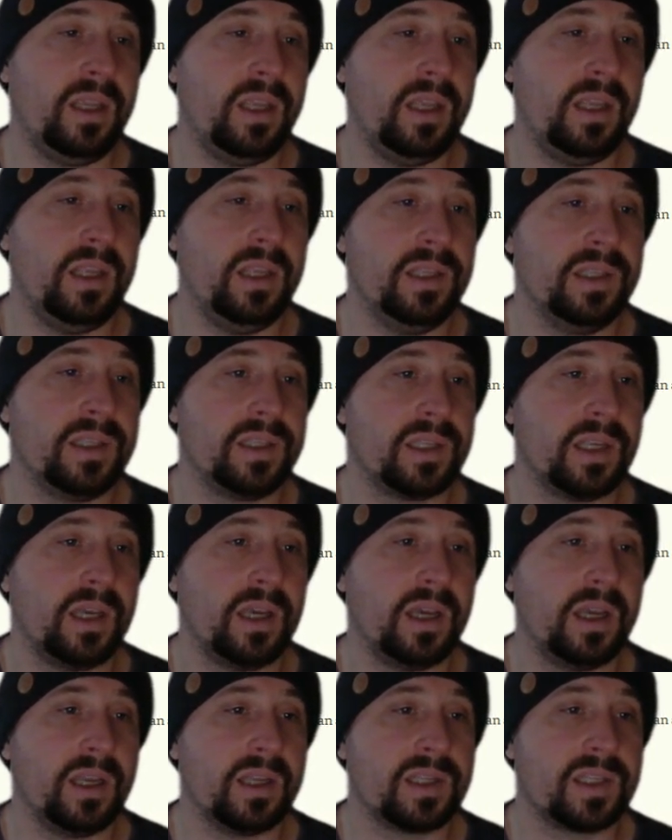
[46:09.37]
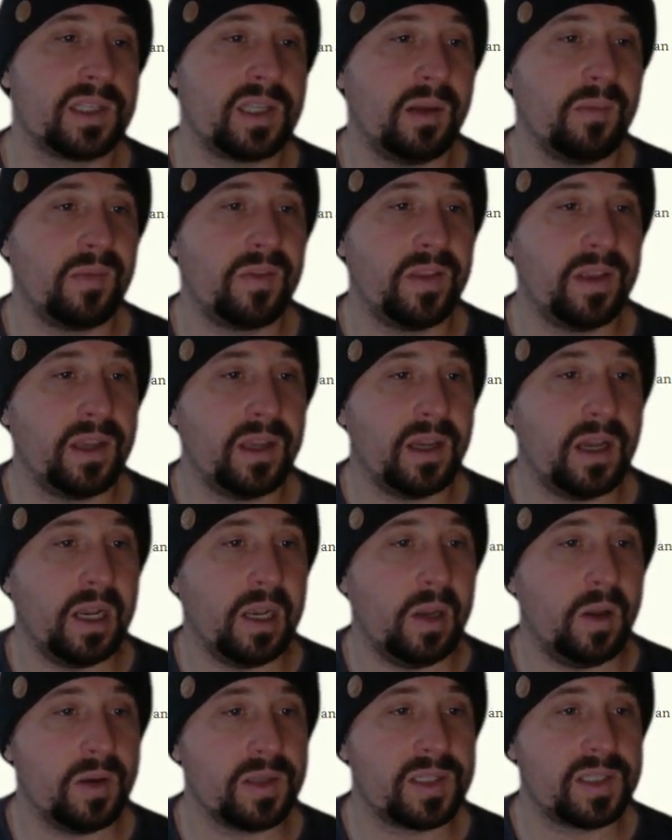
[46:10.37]
is something a
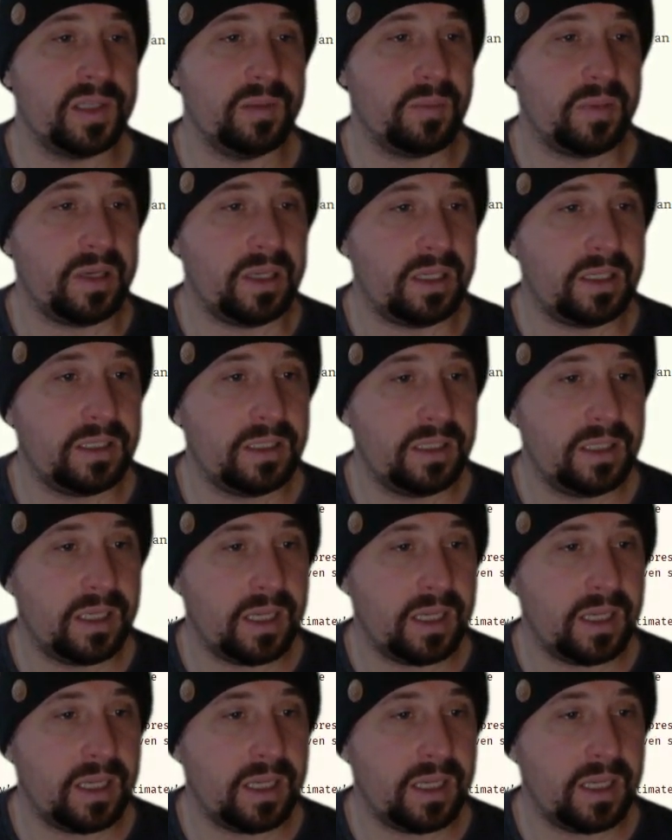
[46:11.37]
lot simpler.